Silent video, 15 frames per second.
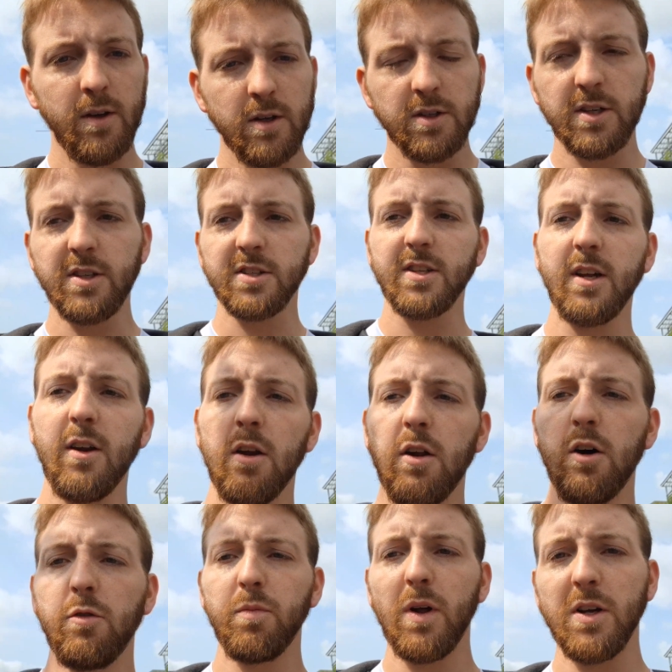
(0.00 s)
since then a
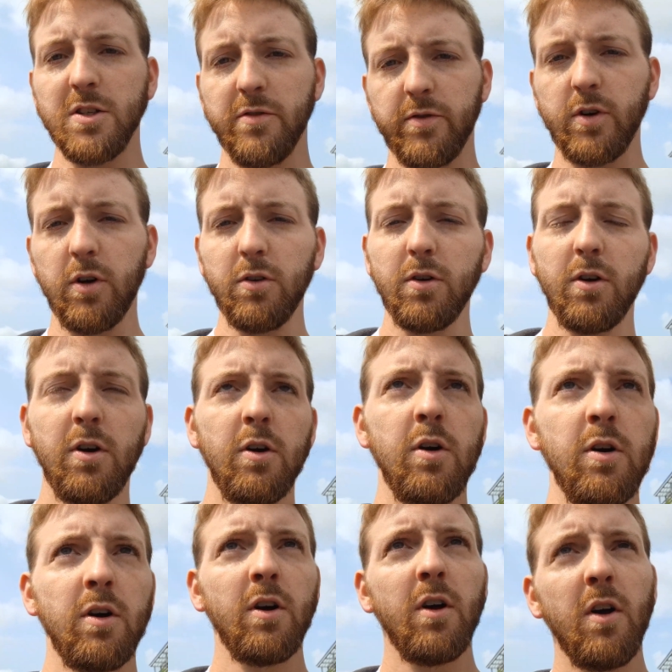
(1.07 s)
lot of players have gone
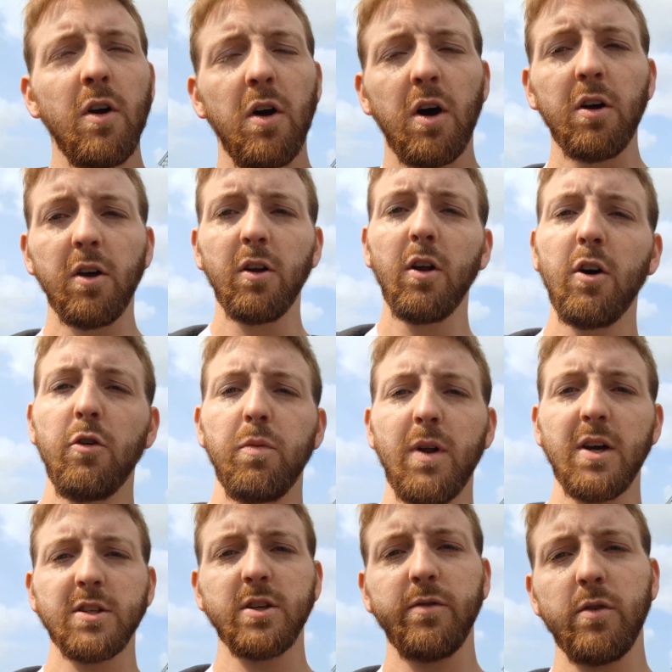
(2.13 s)
and a lot of
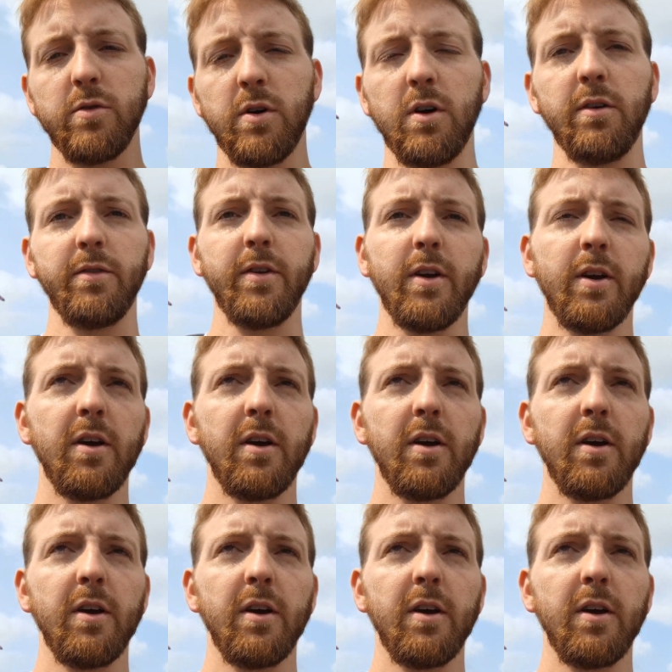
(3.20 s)
players have arrived.